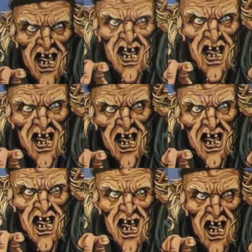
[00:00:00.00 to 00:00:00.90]
I wanted
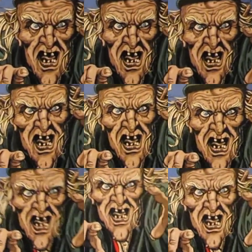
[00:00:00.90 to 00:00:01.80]
this. I've got Creepshow
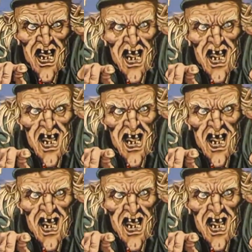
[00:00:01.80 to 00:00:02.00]
1, so I wanted